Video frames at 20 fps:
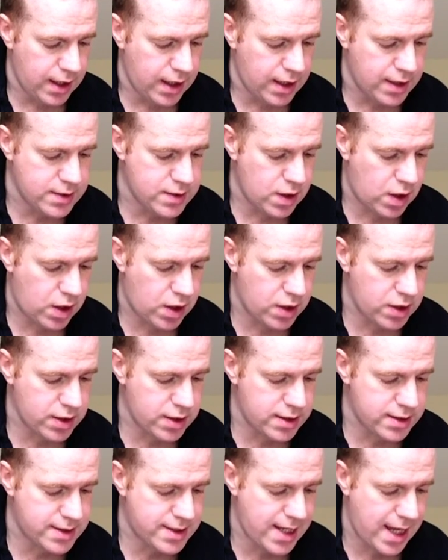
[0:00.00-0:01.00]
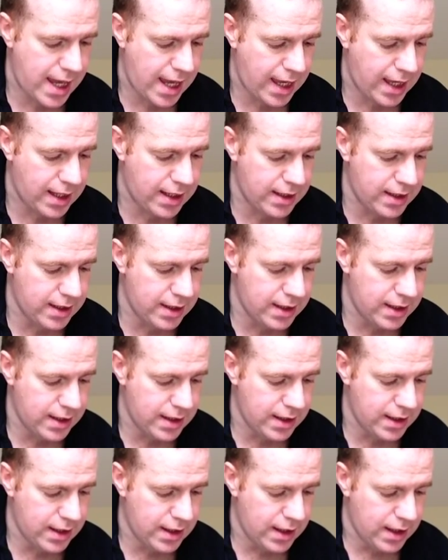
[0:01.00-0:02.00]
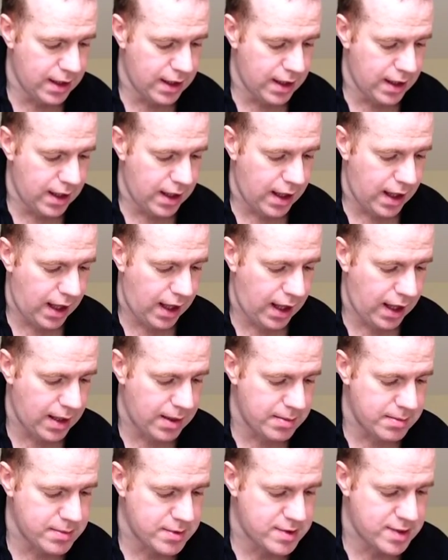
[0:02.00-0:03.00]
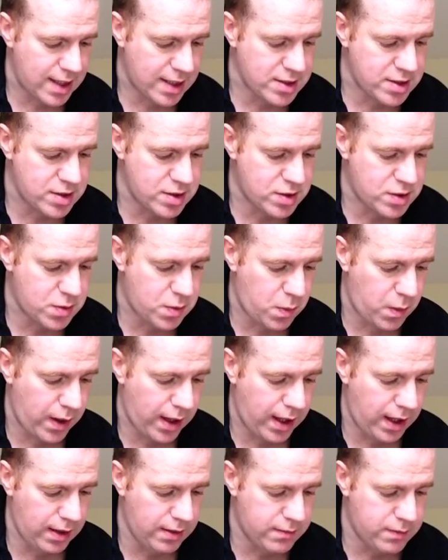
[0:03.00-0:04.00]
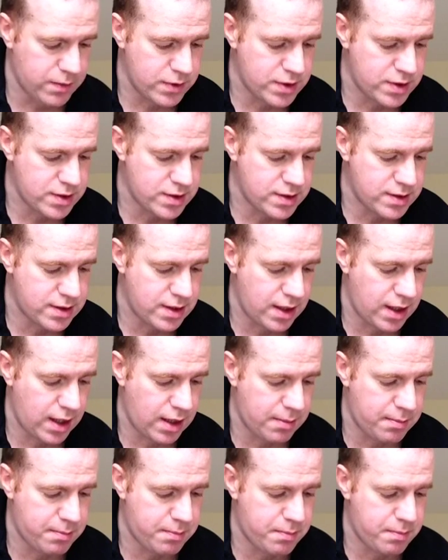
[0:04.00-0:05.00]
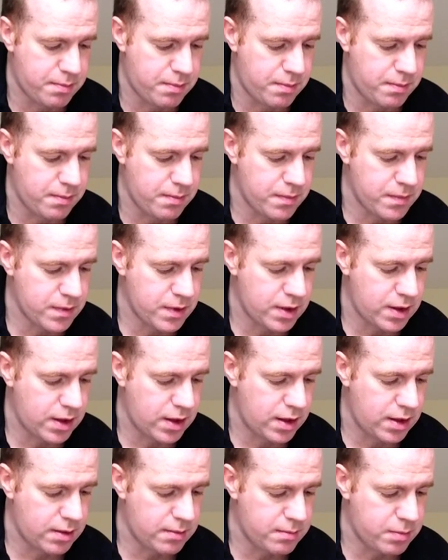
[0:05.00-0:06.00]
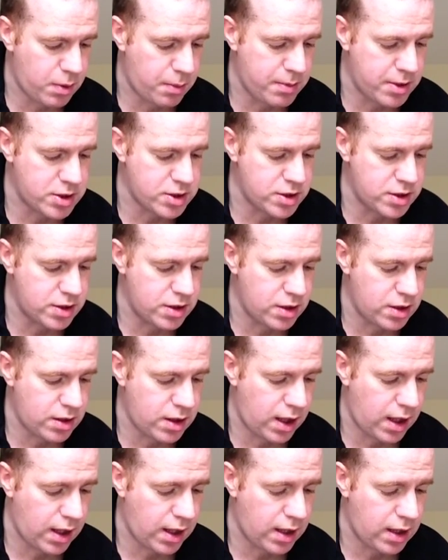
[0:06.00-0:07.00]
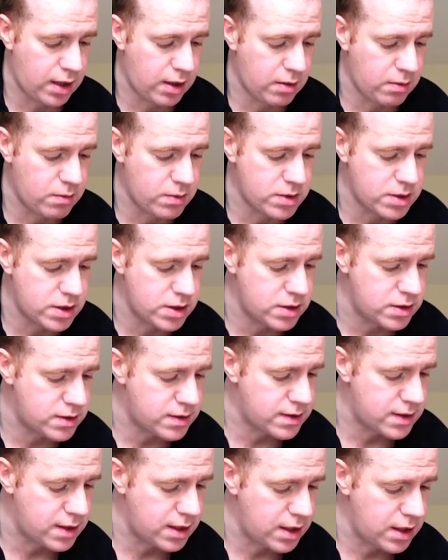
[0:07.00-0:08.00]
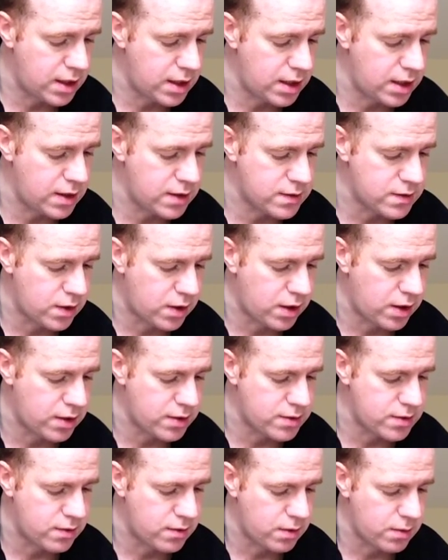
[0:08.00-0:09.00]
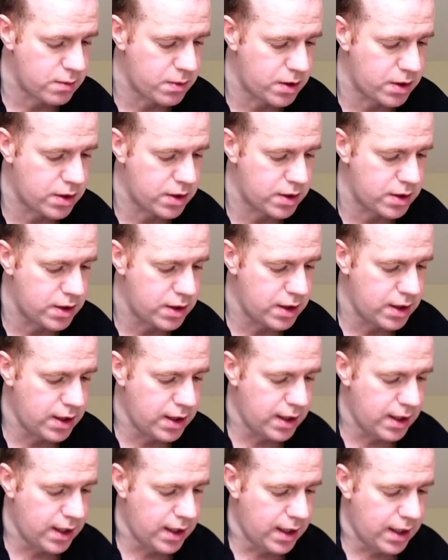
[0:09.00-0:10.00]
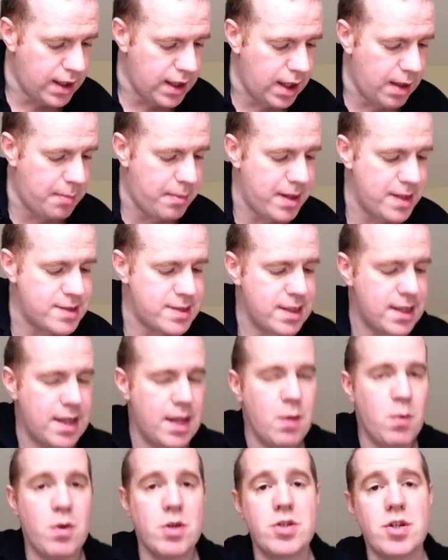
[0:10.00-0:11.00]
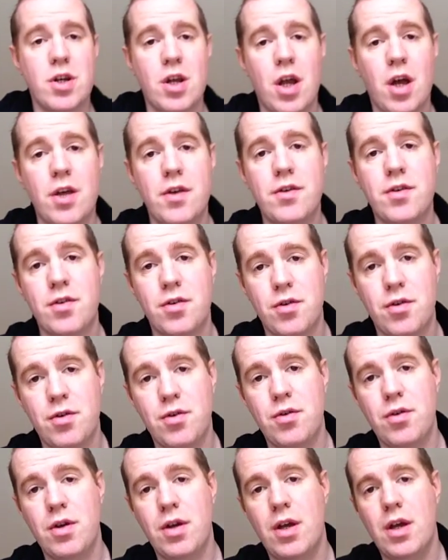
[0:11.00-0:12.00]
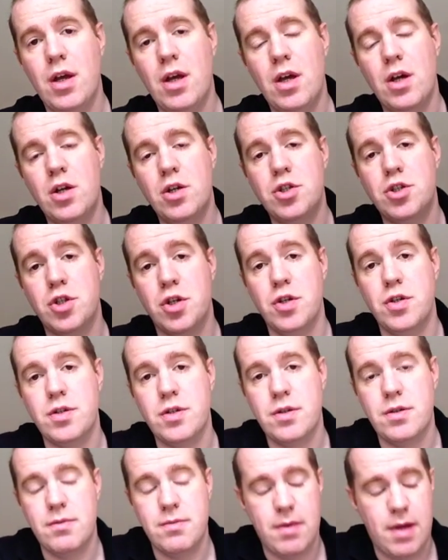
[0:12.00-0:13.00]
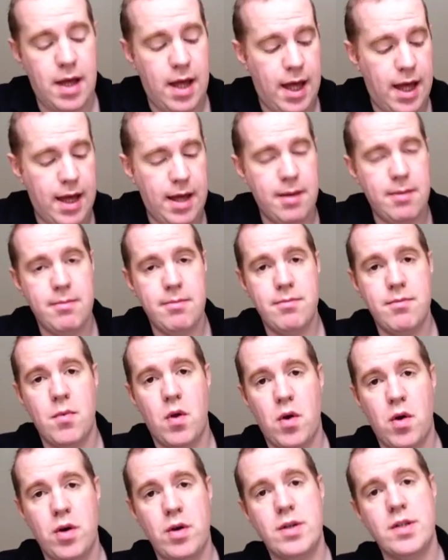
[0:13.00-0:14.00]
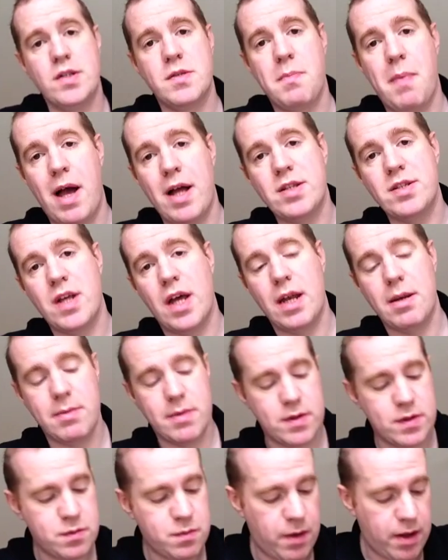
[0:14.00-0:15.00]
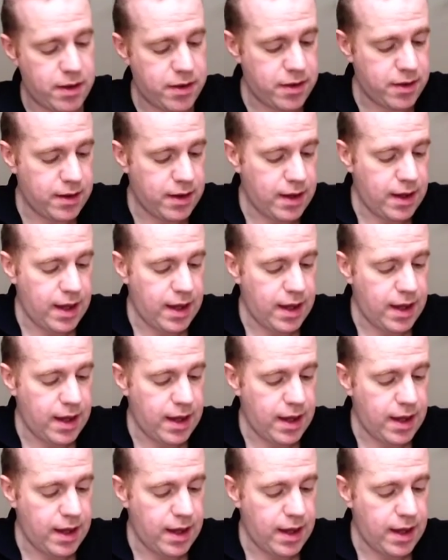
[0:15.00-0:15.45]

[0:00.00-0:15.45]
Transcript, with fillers: it's Article 10, Section 12, which is the prohibition, sorry, it's the wrong one. Yeah, basically what you're allowed to shoot or dispatch animals with,